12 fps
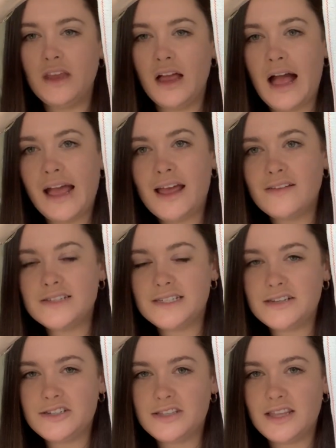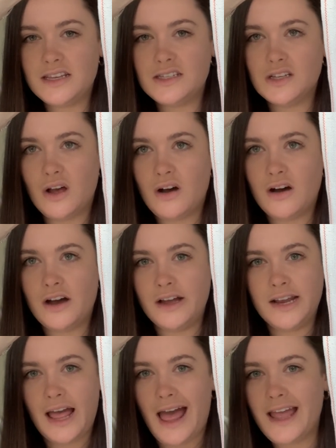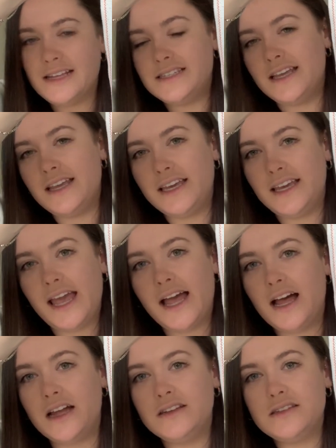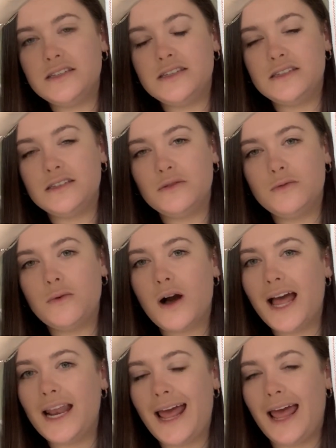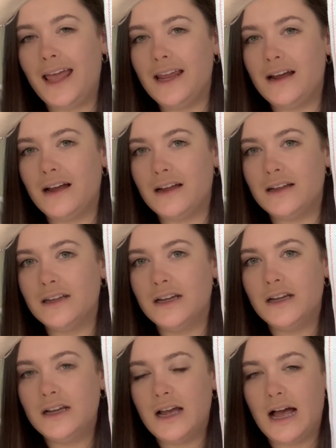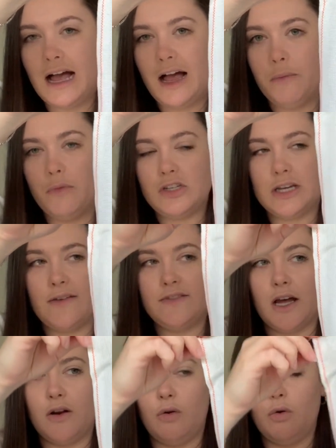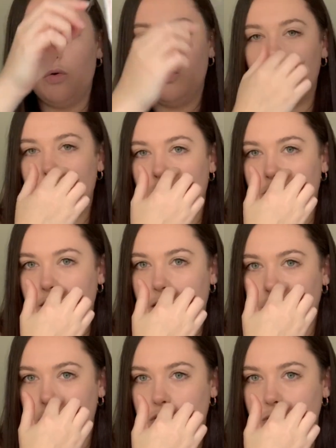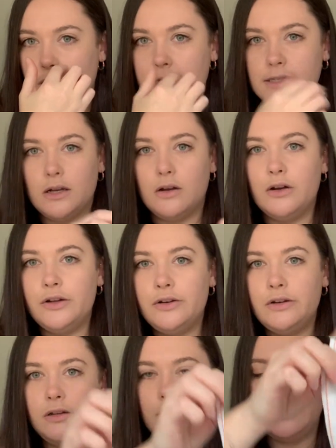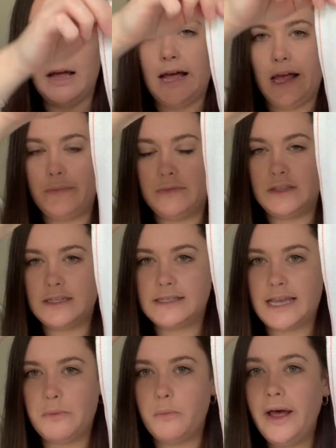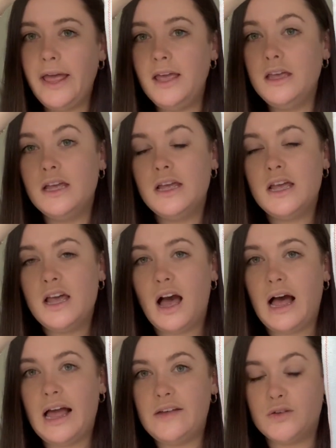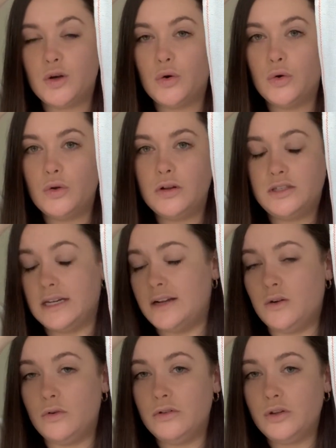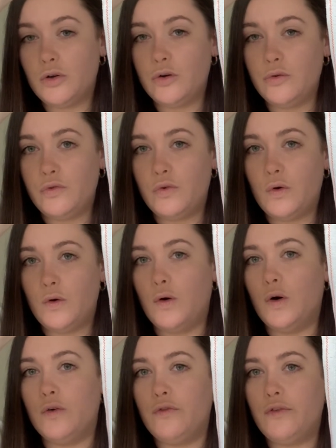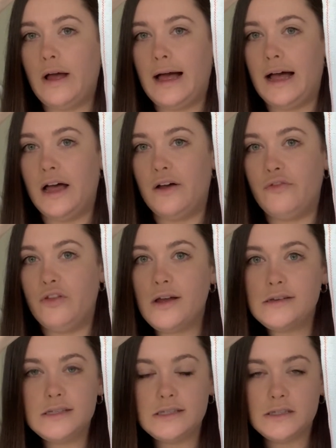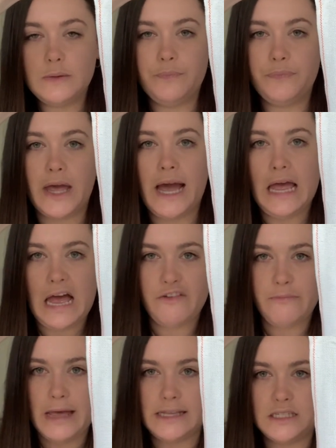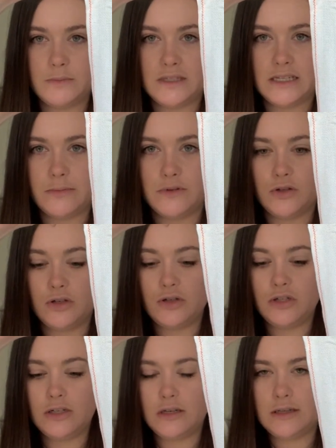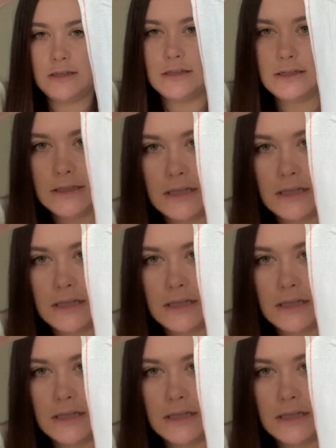I have stitched this on 18 count white Aida, um, which I've done all of the other trees on um, the same way. I've done all the called for uh, floss. I have made some substitutions.